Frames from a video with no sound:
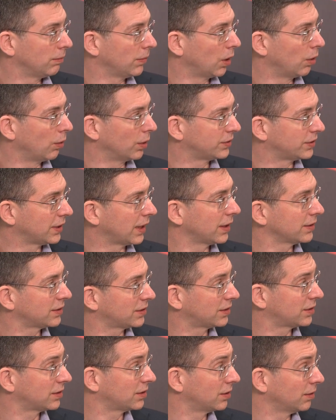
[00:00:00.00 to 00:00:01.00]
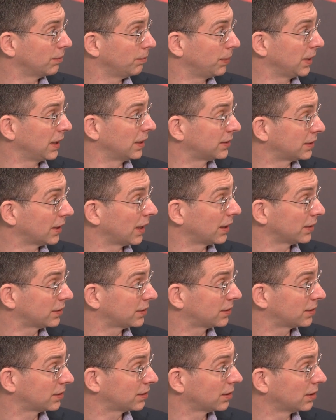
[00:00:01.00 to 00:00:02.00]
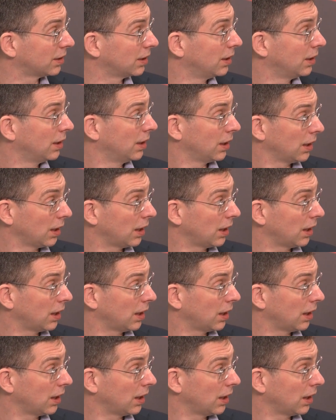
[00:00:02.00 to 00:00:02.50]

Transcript: OSS, BSS, yeah.